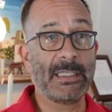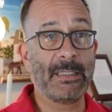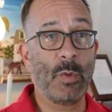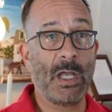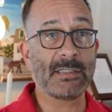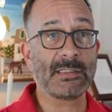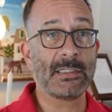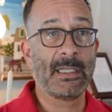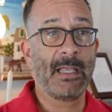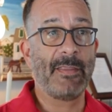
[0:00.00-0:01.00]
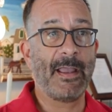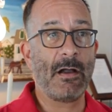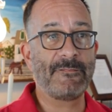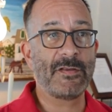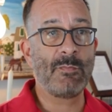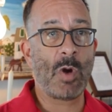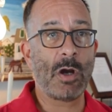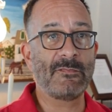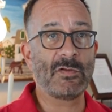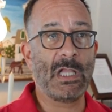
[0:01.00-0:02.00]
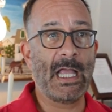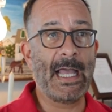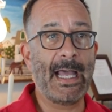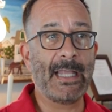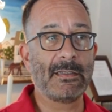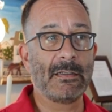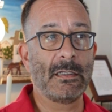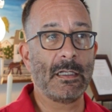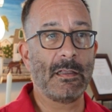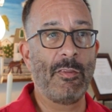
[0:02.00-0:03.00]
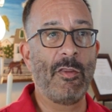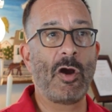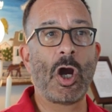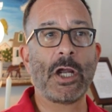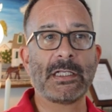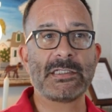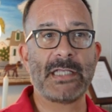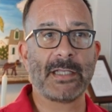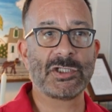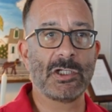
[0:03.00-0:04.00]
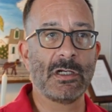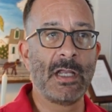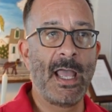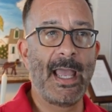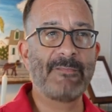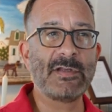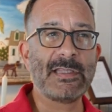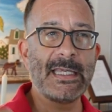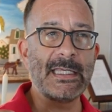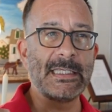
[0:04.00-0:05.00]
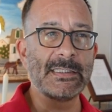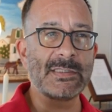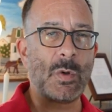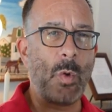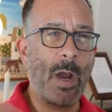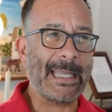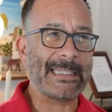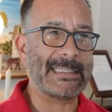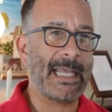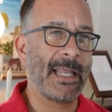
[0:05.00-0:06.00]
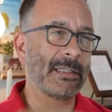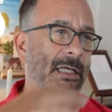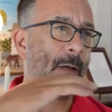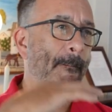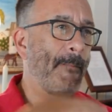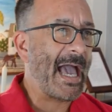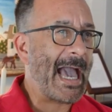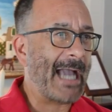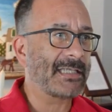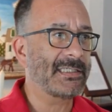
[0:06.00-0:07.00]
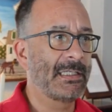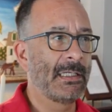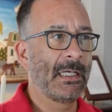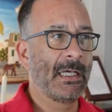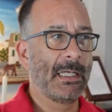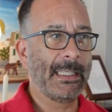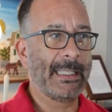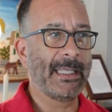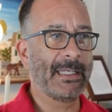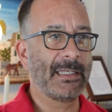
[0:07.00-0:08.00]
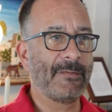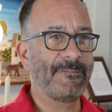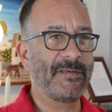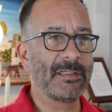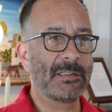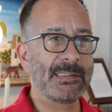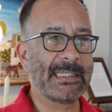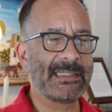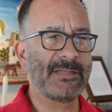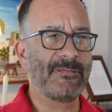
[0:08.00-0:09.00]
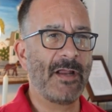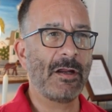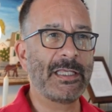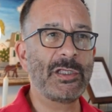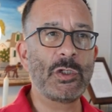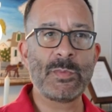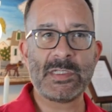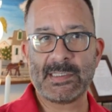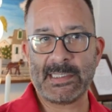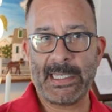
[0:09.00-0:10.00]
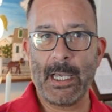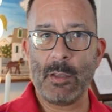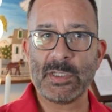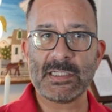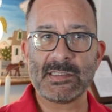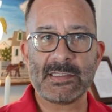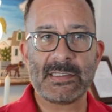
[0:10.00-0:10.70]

Key West, they often marvel at uh, the architecture. Everything is quaint and compact. It feels it's a very human scale because the